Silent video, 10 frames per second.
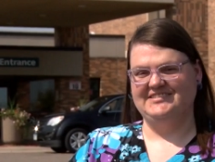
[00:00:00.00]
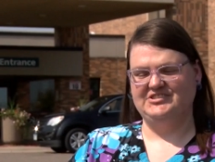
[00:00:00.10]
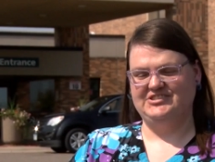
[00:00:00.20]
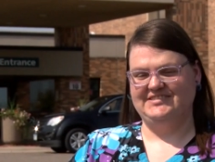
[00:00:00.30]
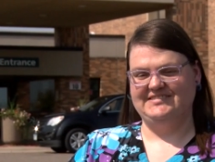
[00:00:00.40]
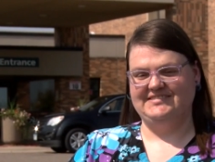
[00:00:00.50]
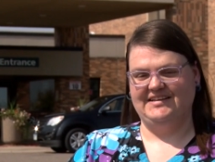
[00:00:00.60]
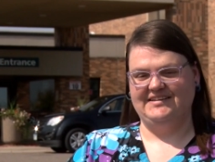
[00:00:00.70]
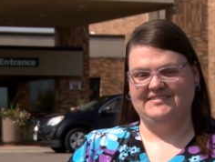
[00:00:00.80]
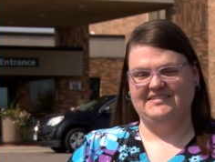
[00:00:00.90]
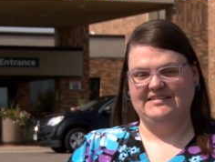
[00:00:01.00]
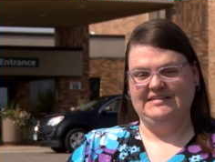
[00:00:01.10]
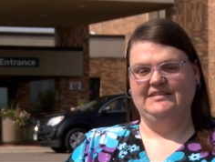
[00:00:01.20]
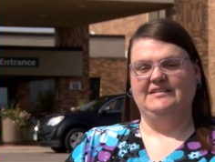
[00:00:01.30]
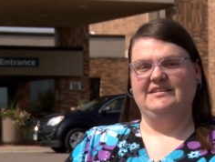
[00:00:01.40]
She said,
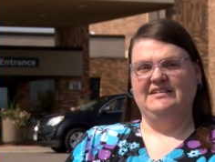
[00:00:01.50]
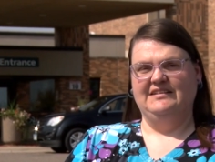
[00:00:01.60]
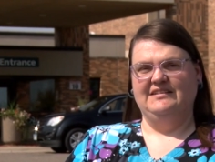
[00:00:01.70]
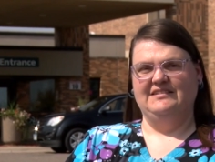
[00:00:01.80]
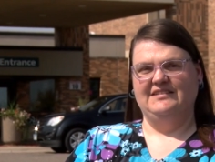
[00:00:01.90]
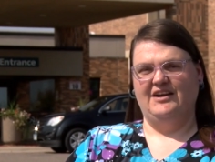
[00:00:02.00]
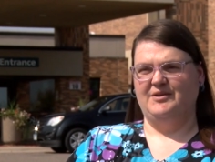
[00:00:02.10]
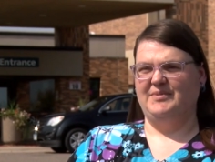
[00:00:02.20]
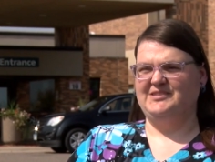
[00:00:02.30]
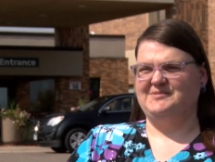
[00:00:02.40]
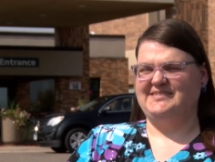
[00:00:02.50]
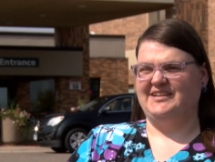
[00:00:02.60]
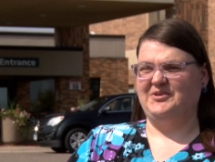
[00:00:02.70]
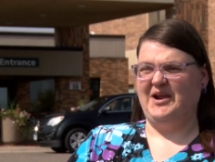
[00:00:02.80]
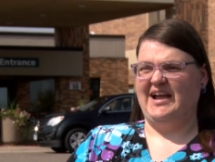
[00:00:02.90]
Our bus was
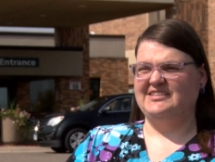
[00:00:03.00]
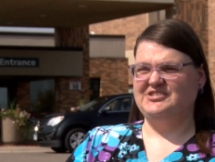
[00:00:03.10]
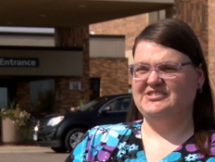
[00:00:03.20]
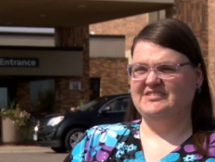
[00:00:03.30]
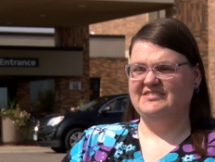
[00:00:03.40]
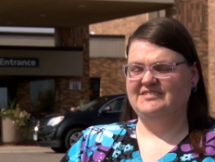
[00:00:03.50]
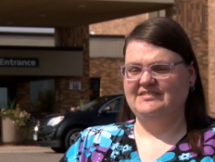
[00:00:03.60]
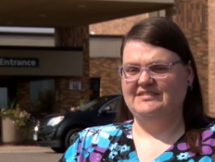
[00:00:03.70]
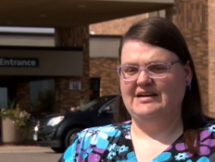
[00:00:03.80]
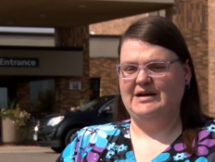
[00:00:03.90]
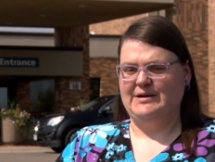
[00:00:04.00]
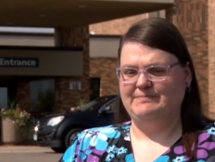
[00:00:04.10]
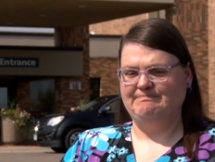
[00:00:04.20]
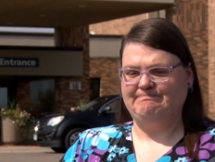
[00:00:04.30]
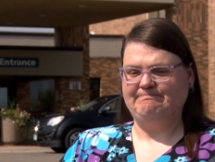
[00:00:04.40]
in a crash.
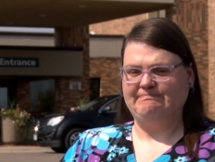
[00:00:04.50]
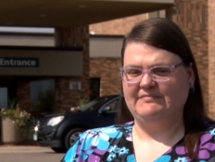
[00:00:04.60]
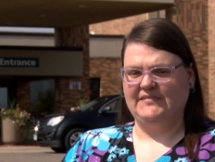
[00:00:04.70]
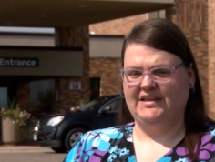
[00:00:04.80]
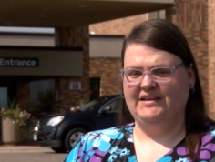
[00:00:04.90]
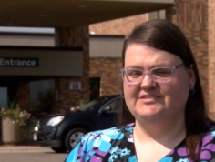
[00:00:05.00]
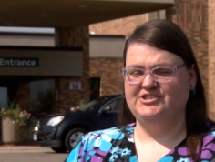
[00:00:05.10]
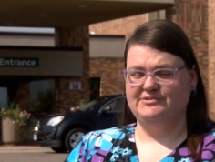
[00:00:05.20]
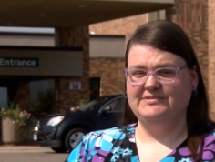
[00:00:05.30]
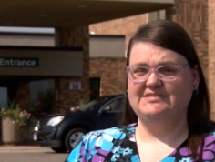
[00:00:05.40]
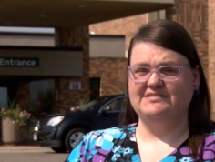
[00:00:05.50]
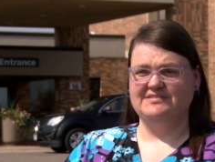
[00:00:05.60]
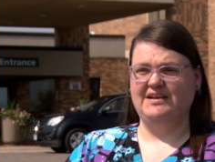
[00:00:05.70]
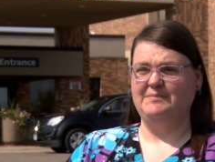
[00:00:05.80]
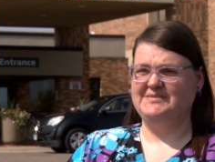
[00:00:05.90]
Um, and she
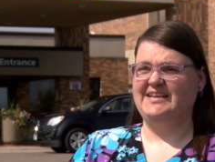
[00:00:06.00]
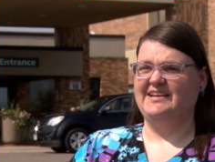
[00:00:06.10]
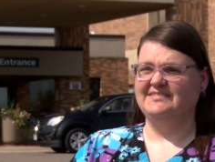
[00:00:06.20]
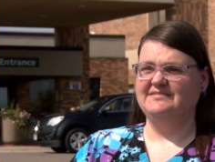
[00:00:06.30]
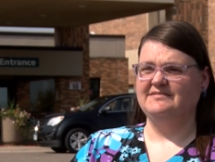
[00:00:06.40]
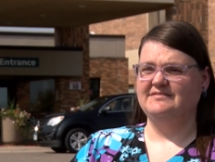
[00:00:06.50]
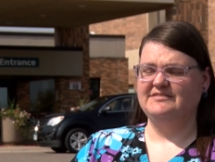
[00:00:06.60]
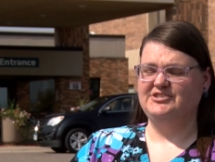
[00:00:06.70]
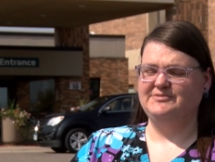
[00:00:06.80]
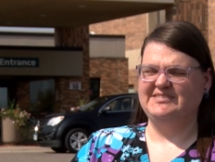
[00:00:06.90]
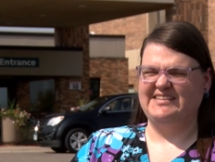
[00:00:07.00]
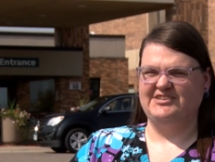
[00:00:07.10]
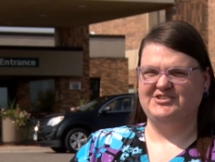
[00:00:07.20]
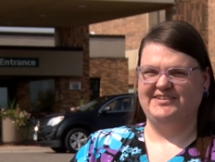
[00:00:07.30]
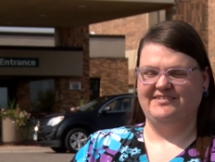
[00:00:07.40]
was upset. She was
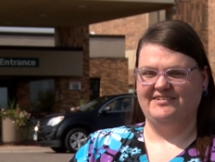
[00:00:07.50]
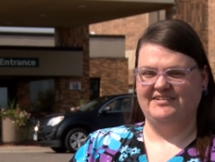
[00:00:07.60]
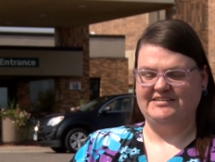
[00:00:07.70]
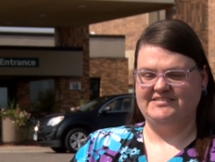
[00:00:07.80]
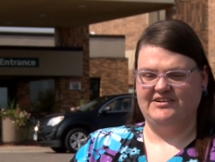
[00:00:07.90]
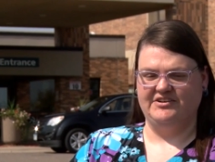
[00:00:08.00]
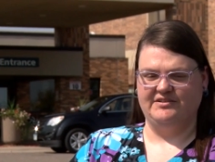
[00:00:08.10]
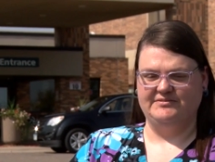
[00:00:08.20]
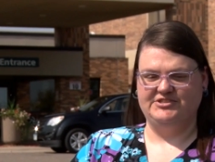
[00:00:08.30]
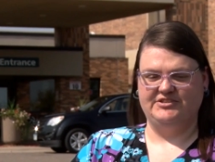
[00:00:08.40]
actually a little hysterical when she